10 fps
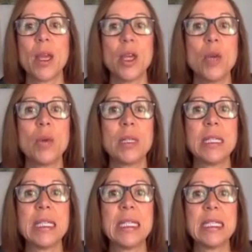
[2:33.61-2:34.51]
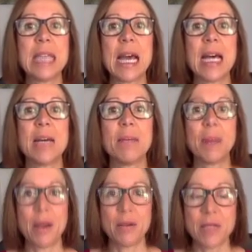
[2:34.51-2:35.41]
You will need a
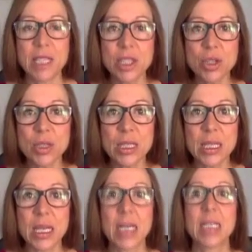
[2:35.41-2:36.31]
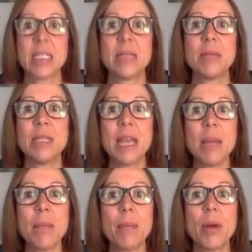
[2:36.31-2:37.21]
pair of scissors, some tape,